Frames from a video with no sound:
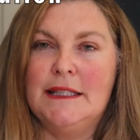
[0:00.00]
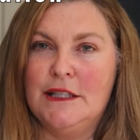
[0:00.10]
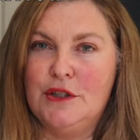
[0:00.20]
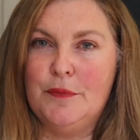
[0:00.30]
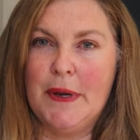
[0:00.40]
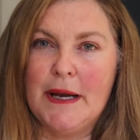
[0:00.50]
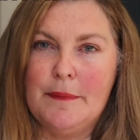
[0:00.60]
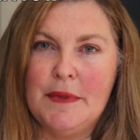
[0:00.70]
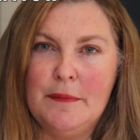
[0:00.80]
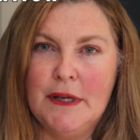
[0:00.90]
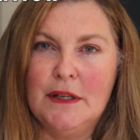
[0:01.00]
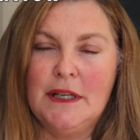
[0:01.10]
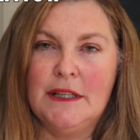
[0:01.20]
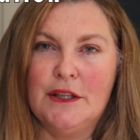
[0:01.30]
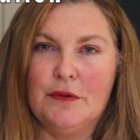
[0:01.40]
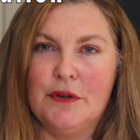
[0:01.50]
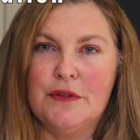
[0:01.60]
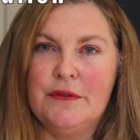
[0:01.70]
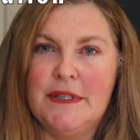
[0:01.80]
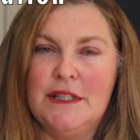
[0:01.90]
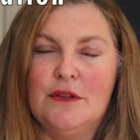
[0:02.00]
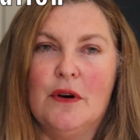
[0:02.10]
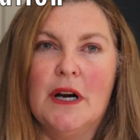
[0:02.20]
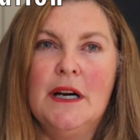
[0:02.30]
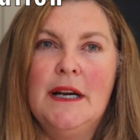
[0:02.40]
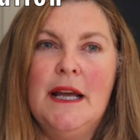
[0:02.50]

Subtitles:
did you pick up the milk at the grocery store,